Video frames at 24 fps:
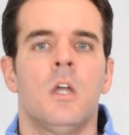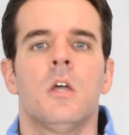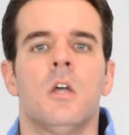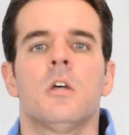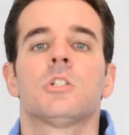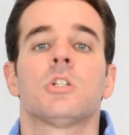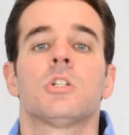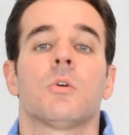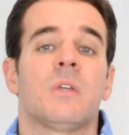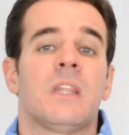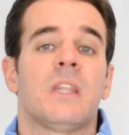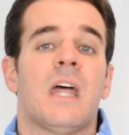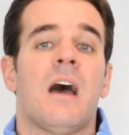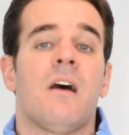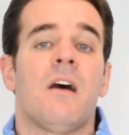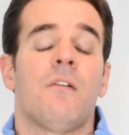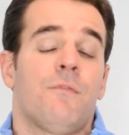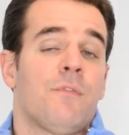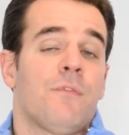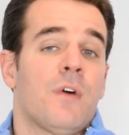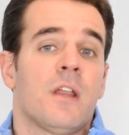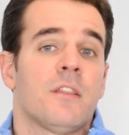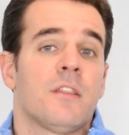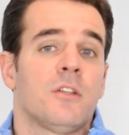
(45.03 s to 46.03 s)
So
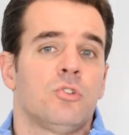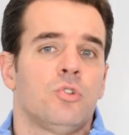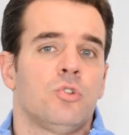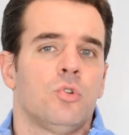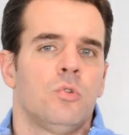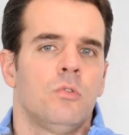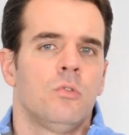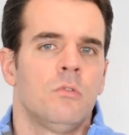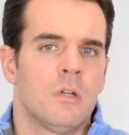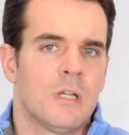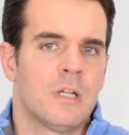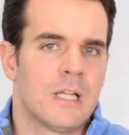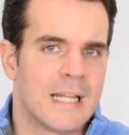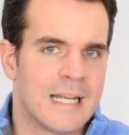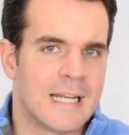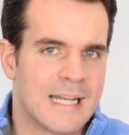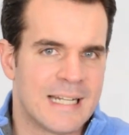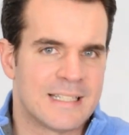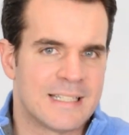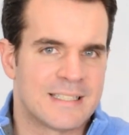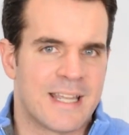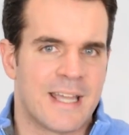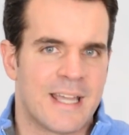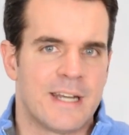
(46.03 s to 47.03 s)
without further ado,
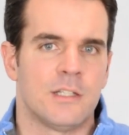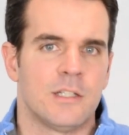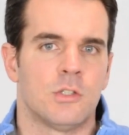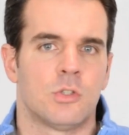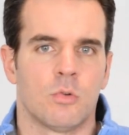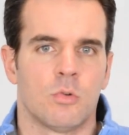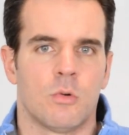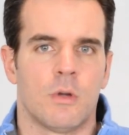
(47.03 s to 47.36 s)
let's get into